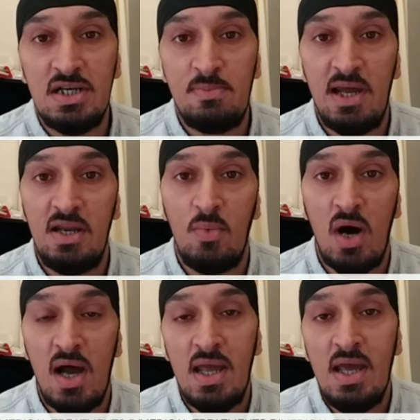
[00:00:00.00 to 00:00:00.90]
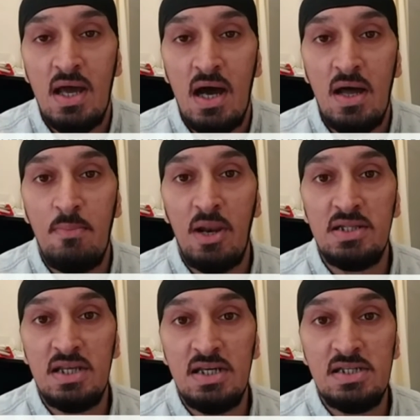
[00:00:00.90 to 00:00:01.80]
explaining why blood
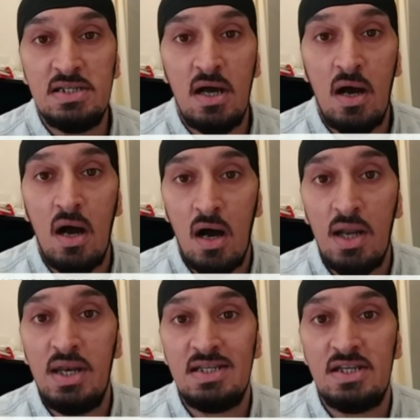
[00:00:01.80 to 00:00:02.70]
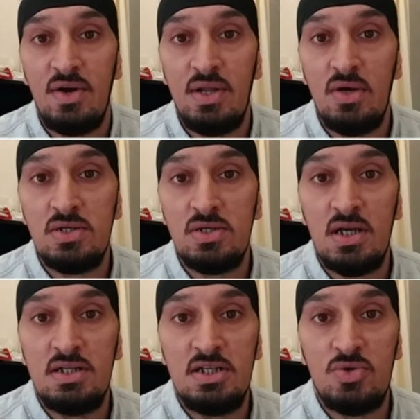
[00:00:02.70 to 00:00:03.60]
tests are necessary in those
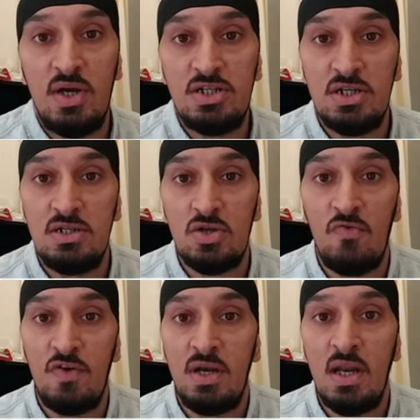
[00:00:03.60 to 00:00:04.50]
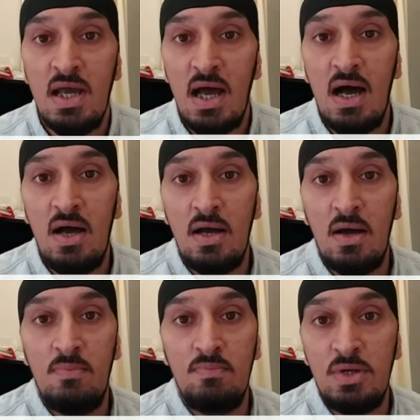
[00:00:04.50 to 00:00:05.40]
kind of situations. Often,
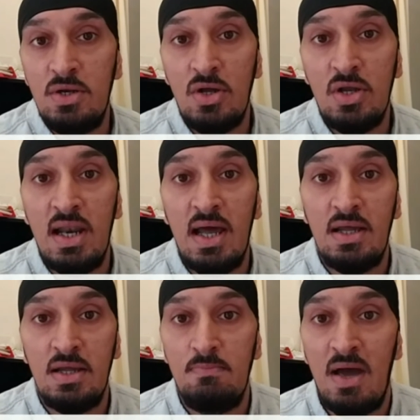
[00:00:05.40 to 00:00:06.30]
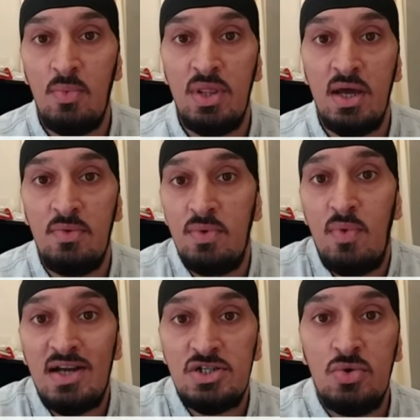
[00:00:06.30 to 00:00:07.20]
you're met with a
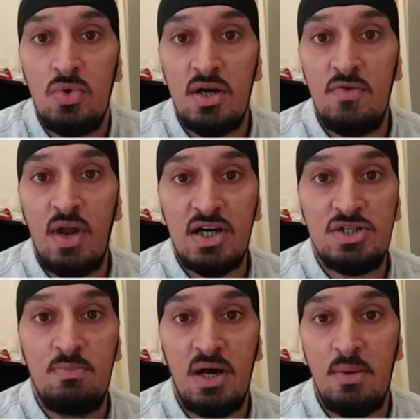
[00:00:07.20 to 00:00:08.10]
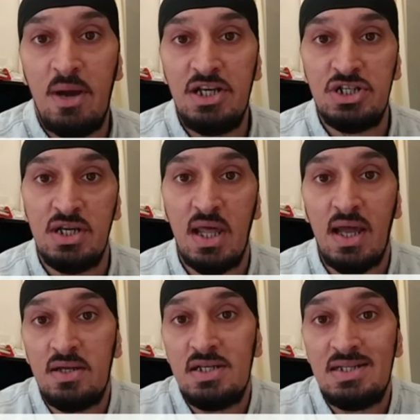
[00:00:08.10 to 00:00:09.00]
rational kind of reaction by the patient, and they
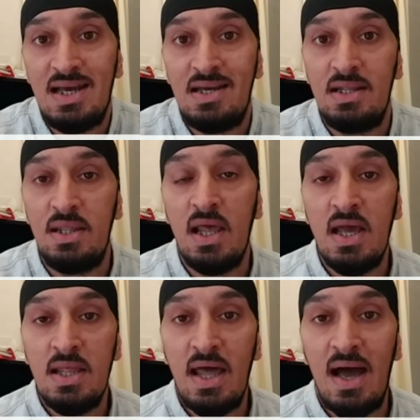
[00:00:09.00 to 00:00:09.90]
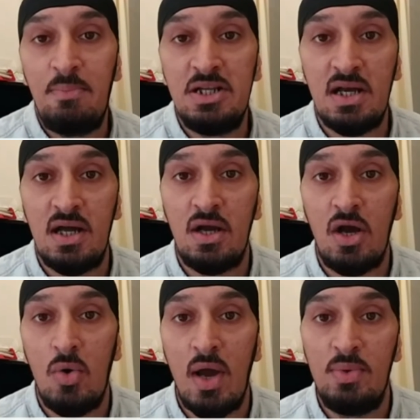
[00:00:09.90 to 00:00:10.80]
understand and they're happy to kind of go
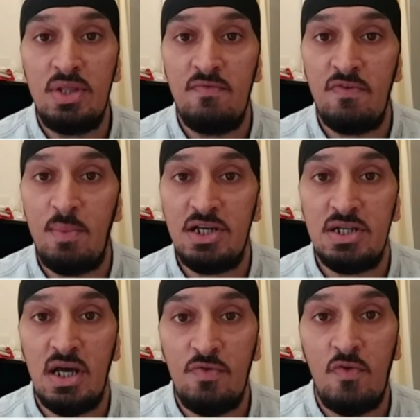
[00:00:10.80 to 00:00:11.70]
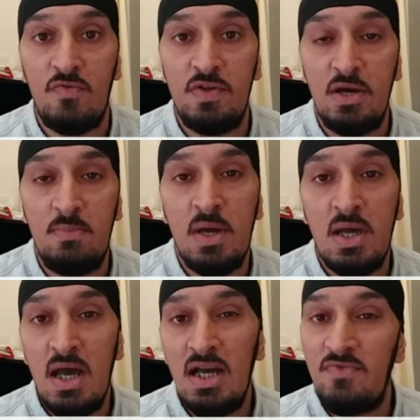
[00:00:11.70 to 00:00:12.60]
away with the information that you've offered them.
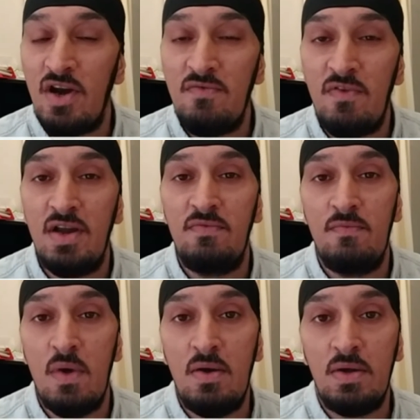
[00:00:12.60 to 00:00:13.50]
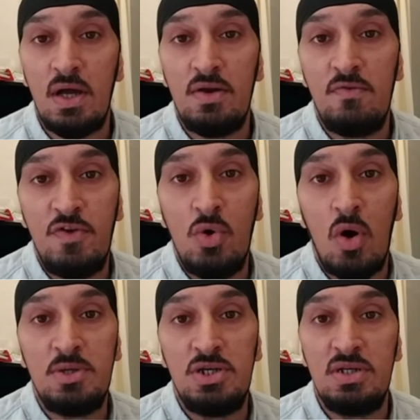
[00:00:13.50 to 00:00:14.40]
There's very, very kind of few
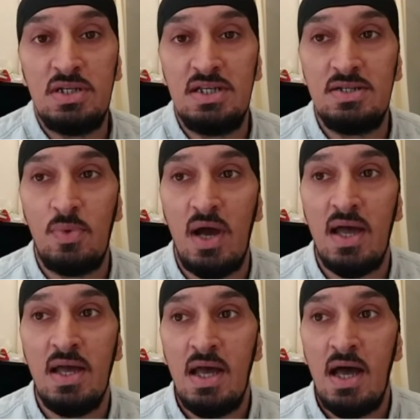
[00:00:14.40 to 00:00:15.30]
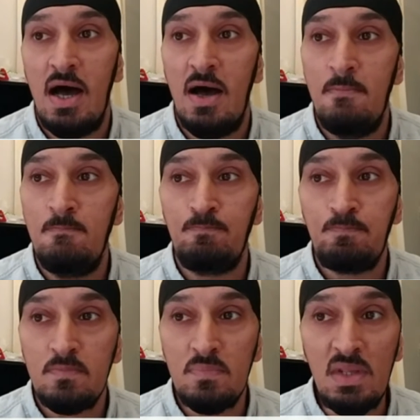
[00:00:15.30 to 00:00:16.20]
opportunities where
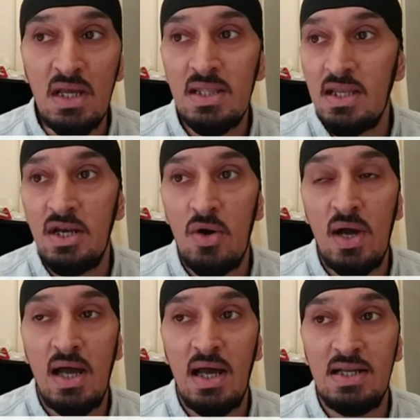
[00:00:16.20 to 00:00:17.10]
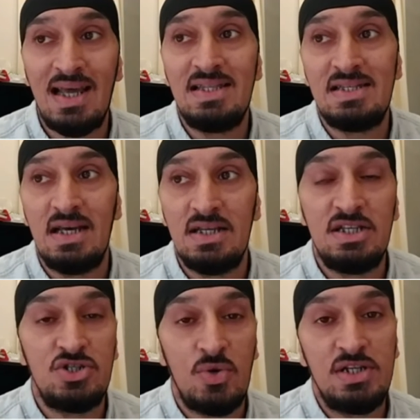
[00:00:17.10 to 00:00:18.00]
a tense
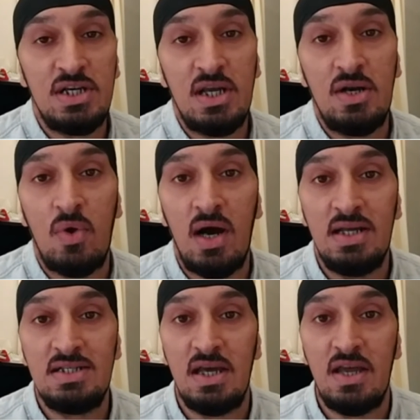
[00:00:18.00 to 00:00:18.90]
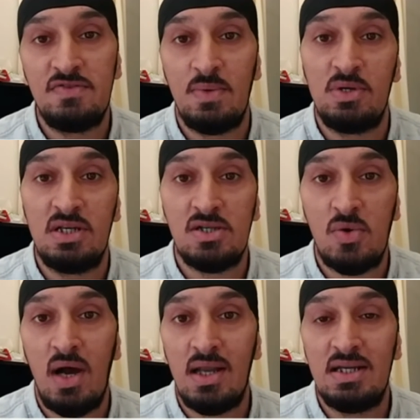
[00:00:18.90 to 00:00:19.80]
situation can arise if someone doesn't
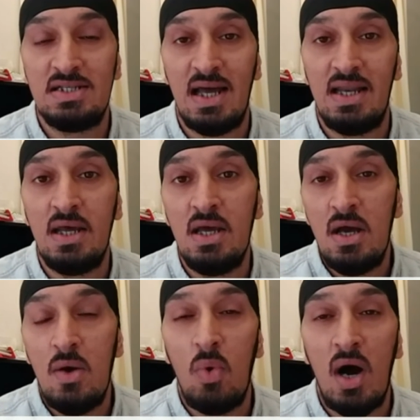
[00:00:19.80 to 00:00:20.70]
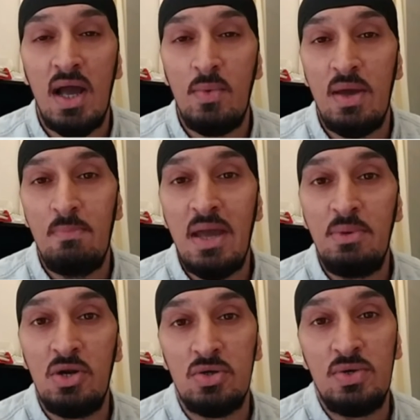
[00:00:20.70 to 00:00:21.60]
quite understand why we're
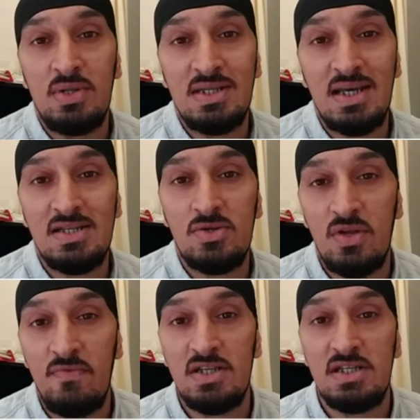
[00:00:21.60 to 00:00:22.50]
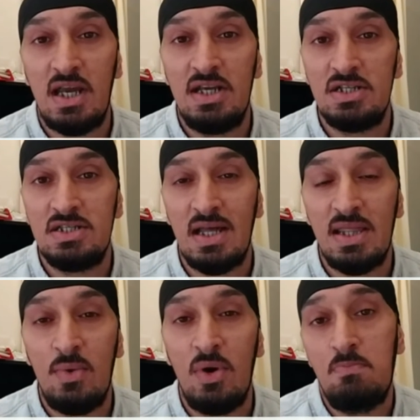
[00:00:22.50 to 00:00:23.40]
maybe not doing the tests or the investigations that
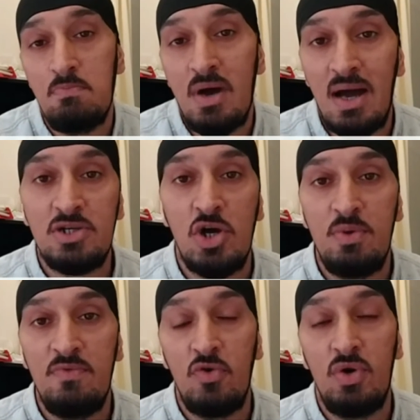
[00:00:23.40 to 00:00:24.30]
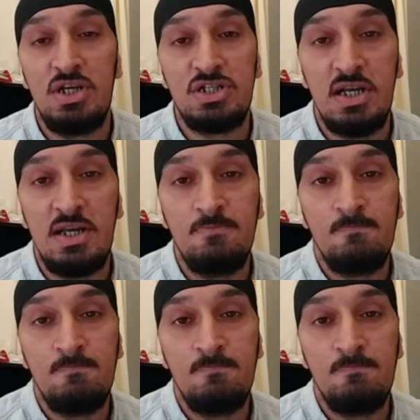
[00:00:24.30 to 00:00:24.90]
they were perhaps hoping for initially.